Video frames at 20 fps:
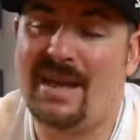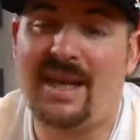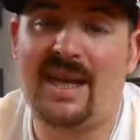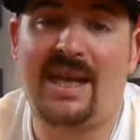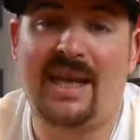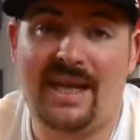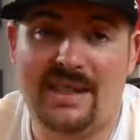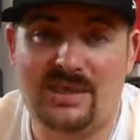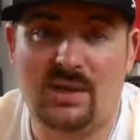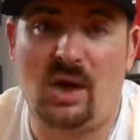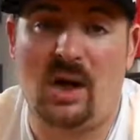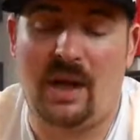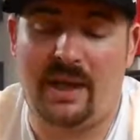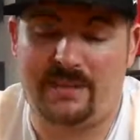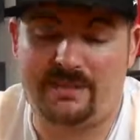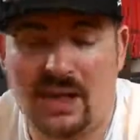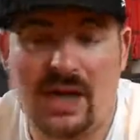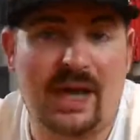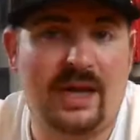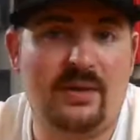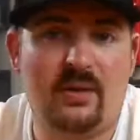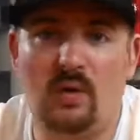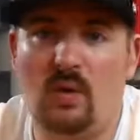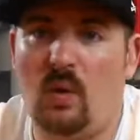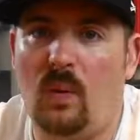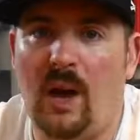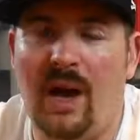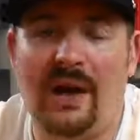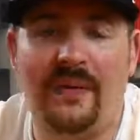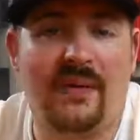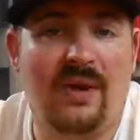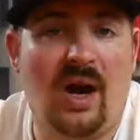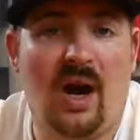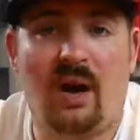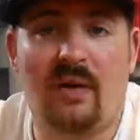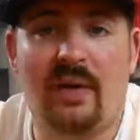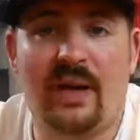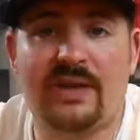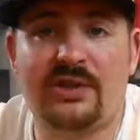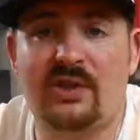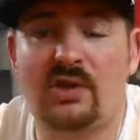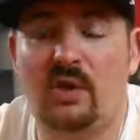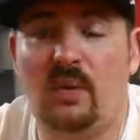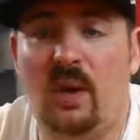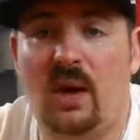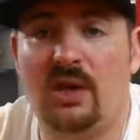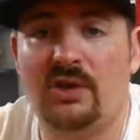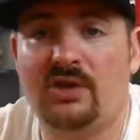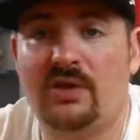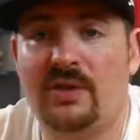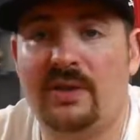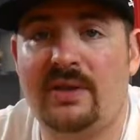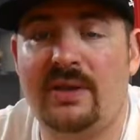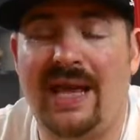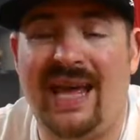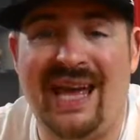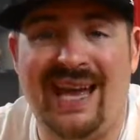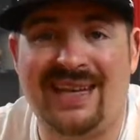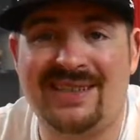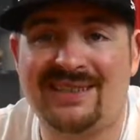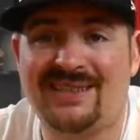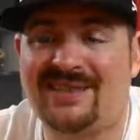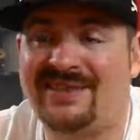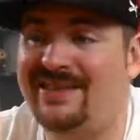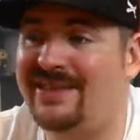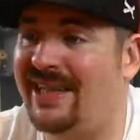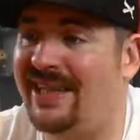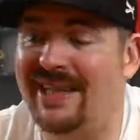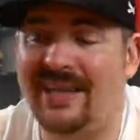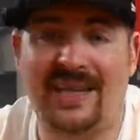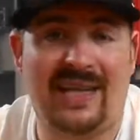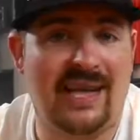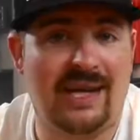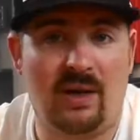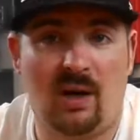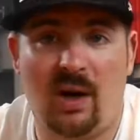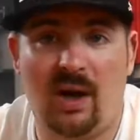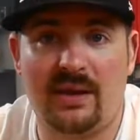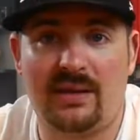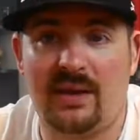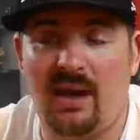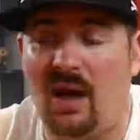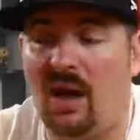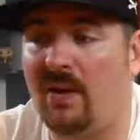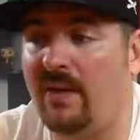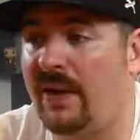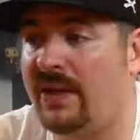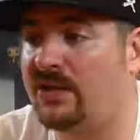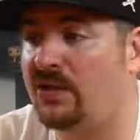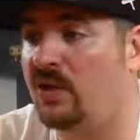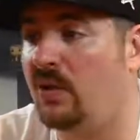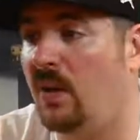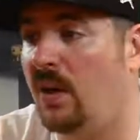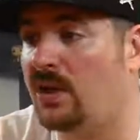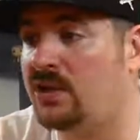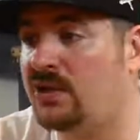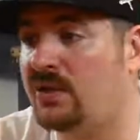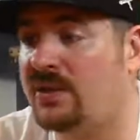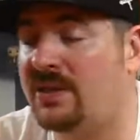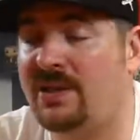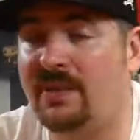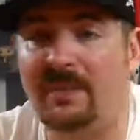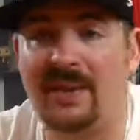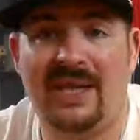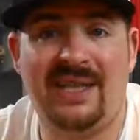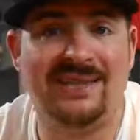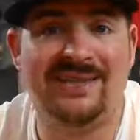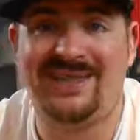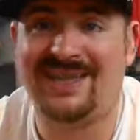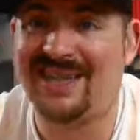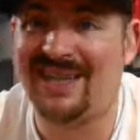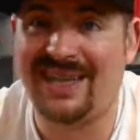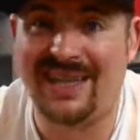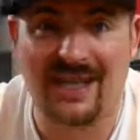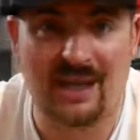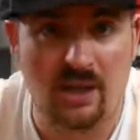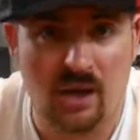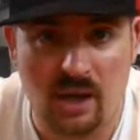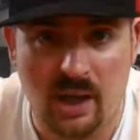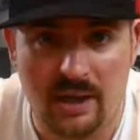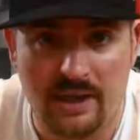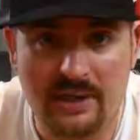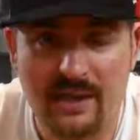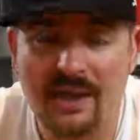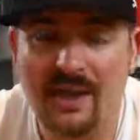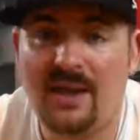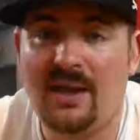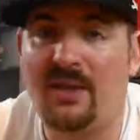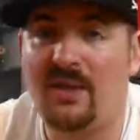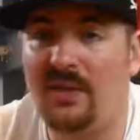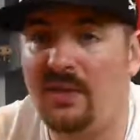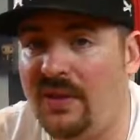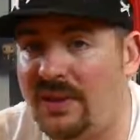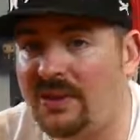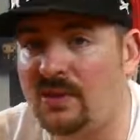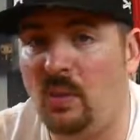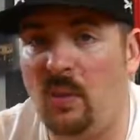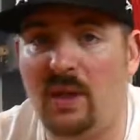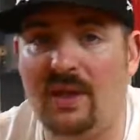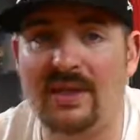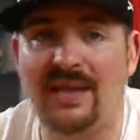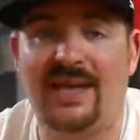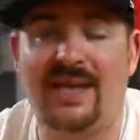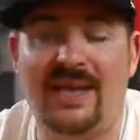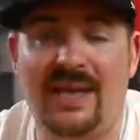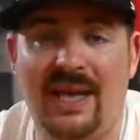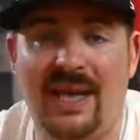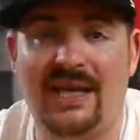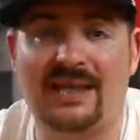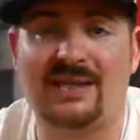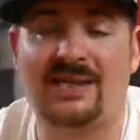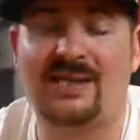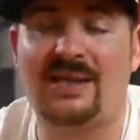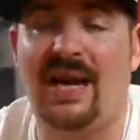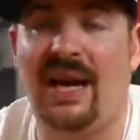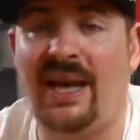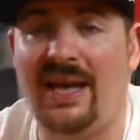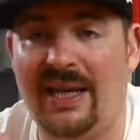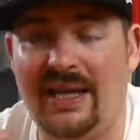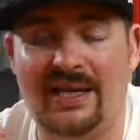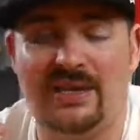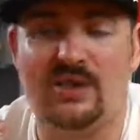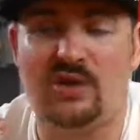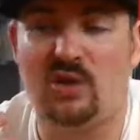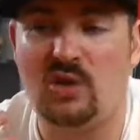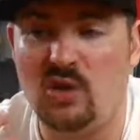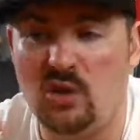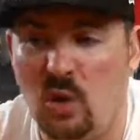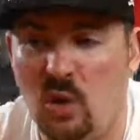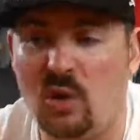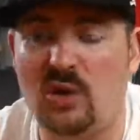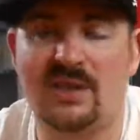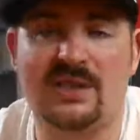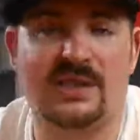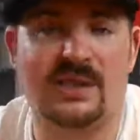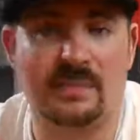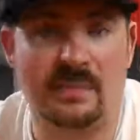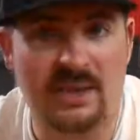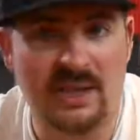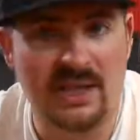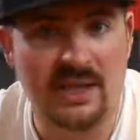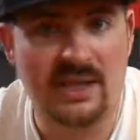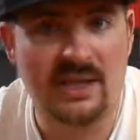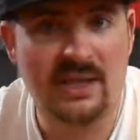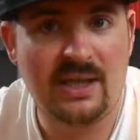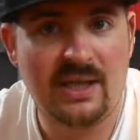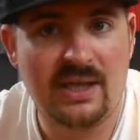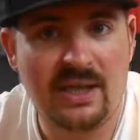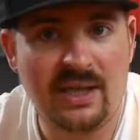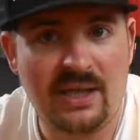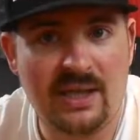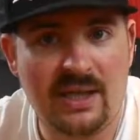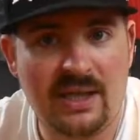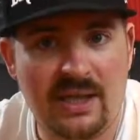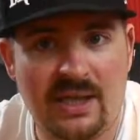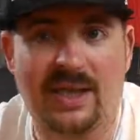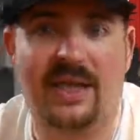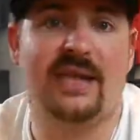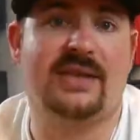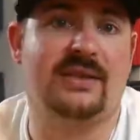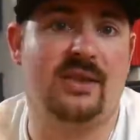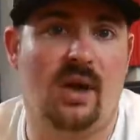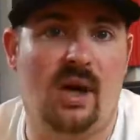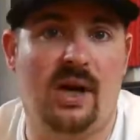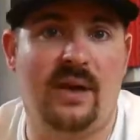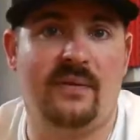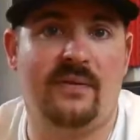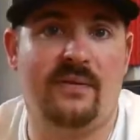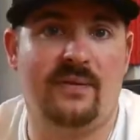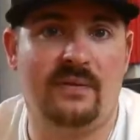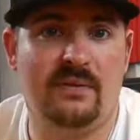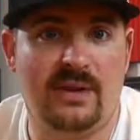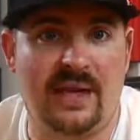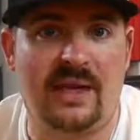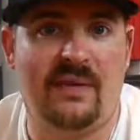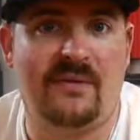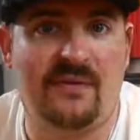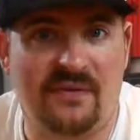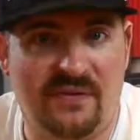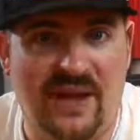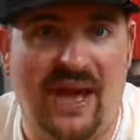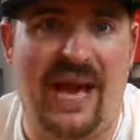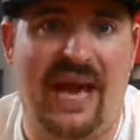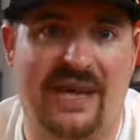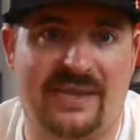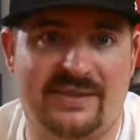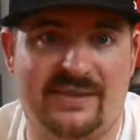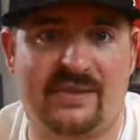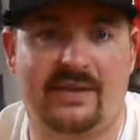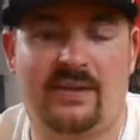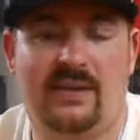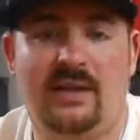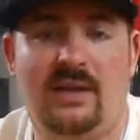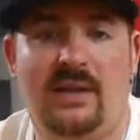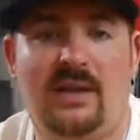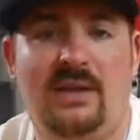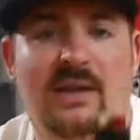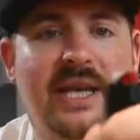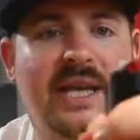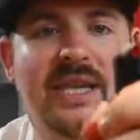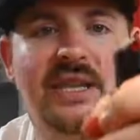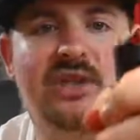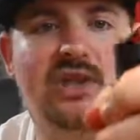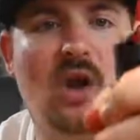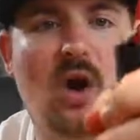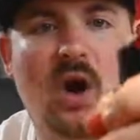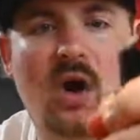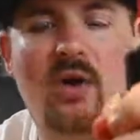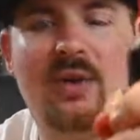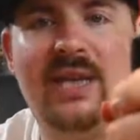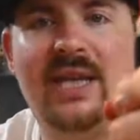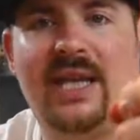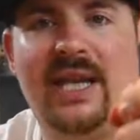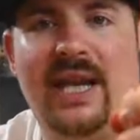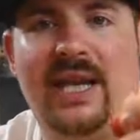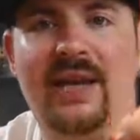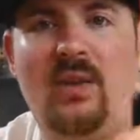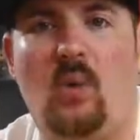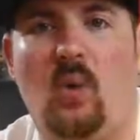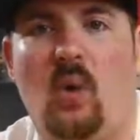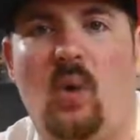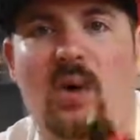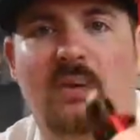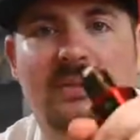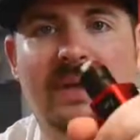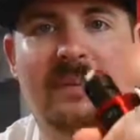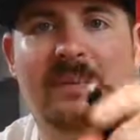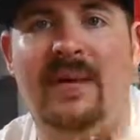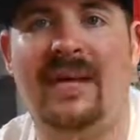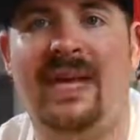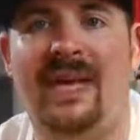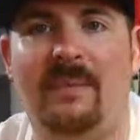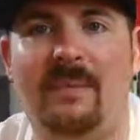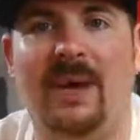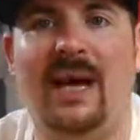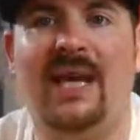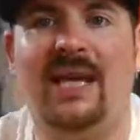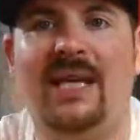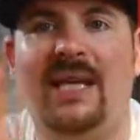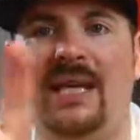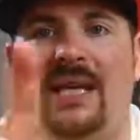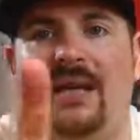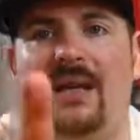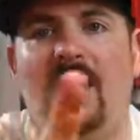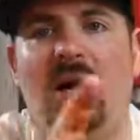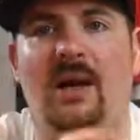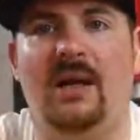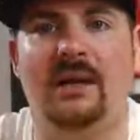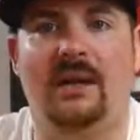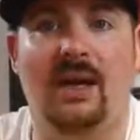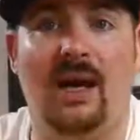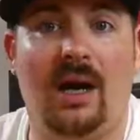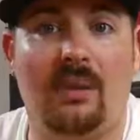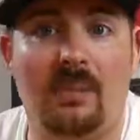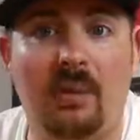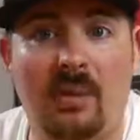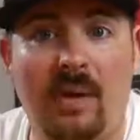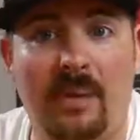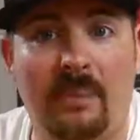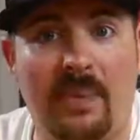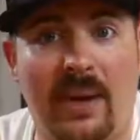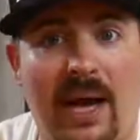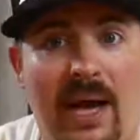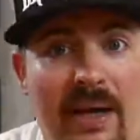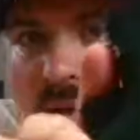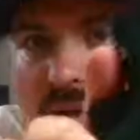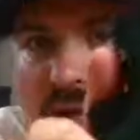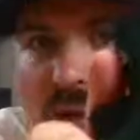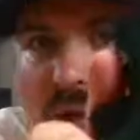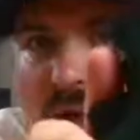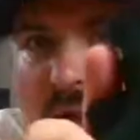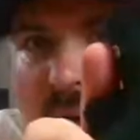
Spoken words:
it gets hot. I don't know why. The RX 200S didn't get hot. The RX 200 to me didn't get hot. This one gets, it's noticeably, it gets hot, like fast. Like it's already getting warm. Let me get my heat gun. I'll be right back. So I